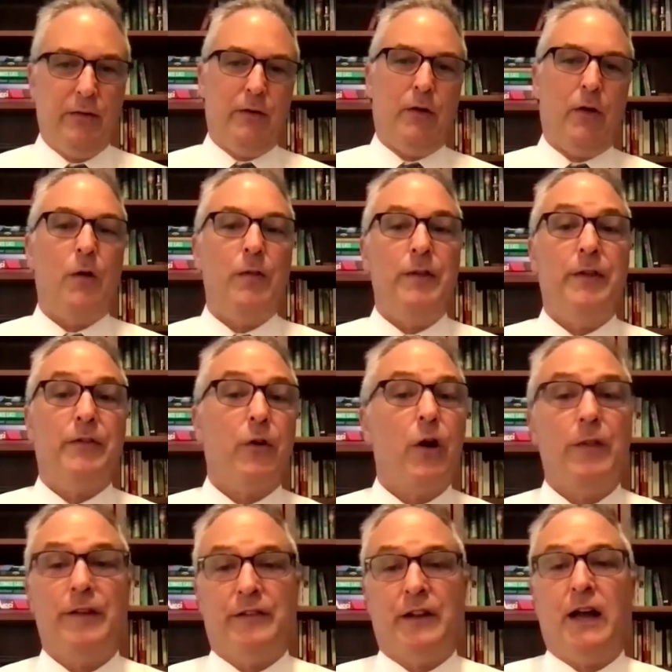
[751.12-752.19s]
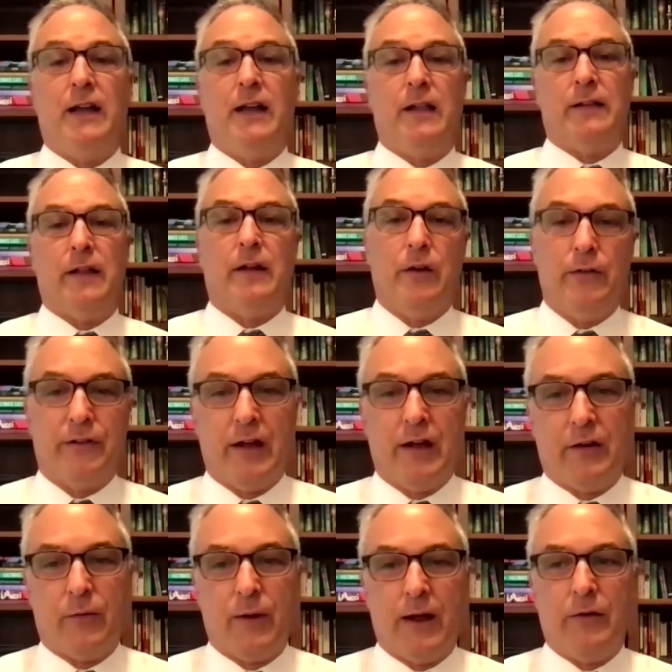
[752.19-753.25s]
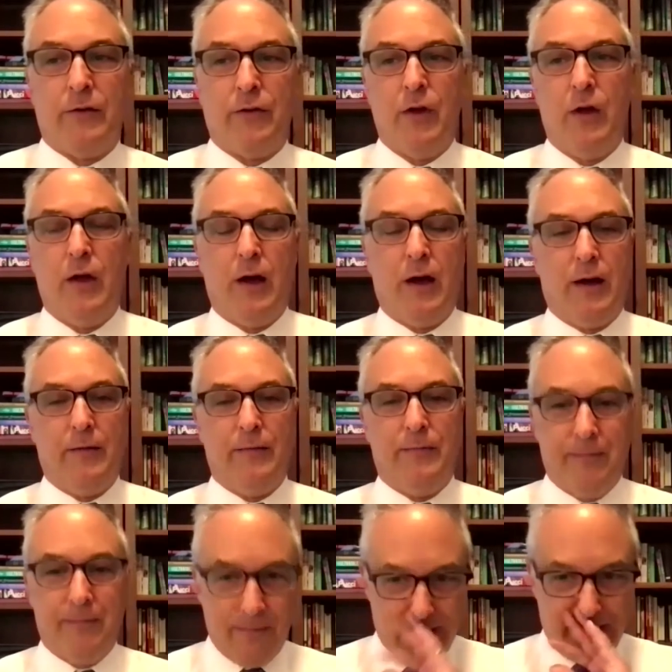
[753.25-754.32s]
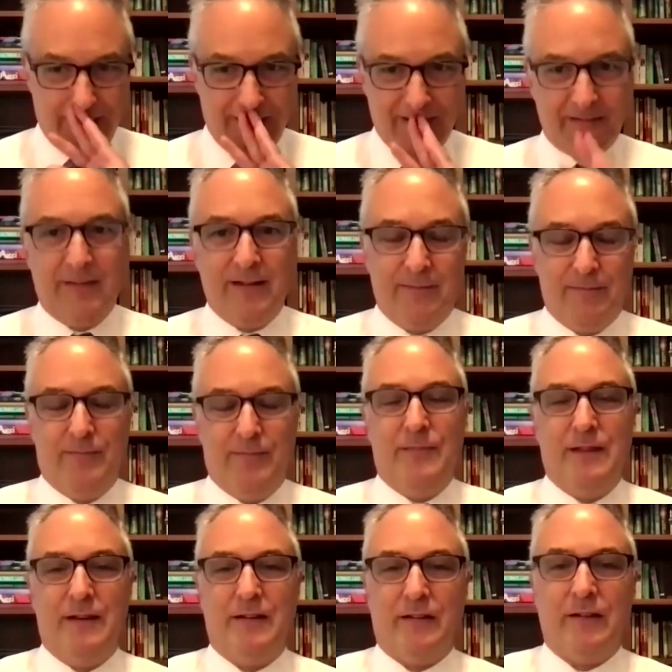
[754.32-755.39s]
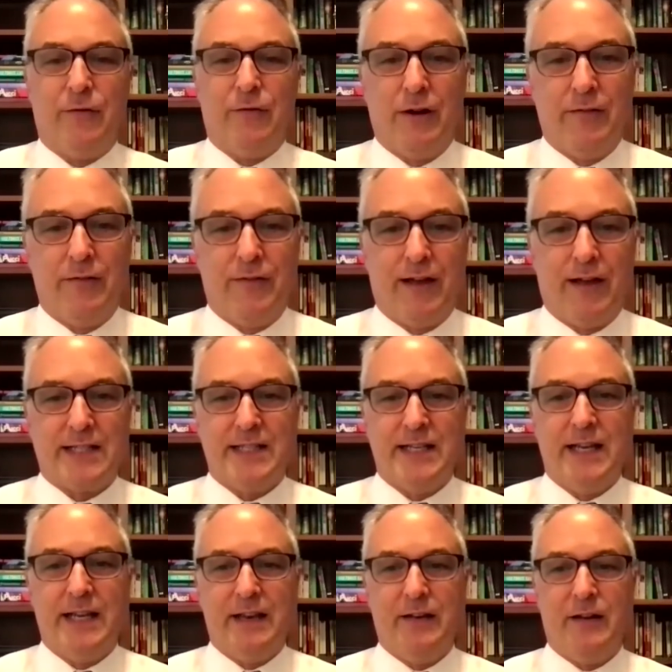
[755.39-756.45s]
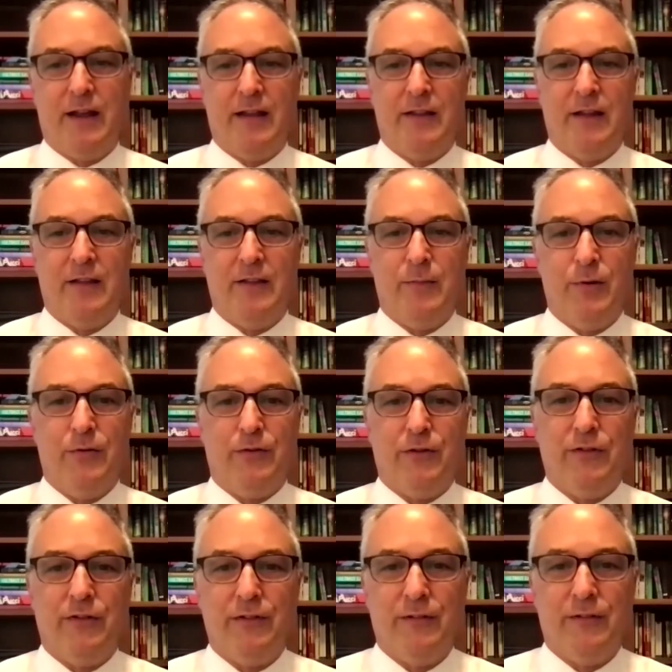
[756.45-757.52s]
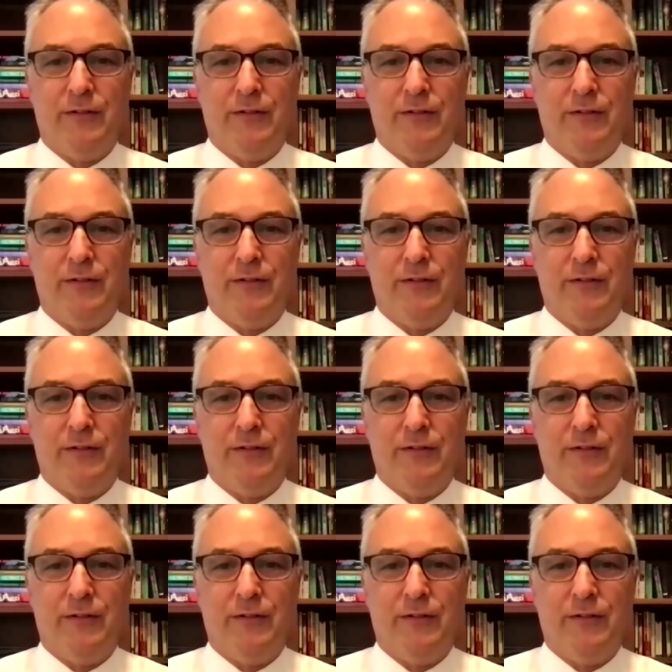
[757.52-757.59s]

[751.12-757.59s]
all this dialogue that goes on around the delivery of the vaccine and the boosters.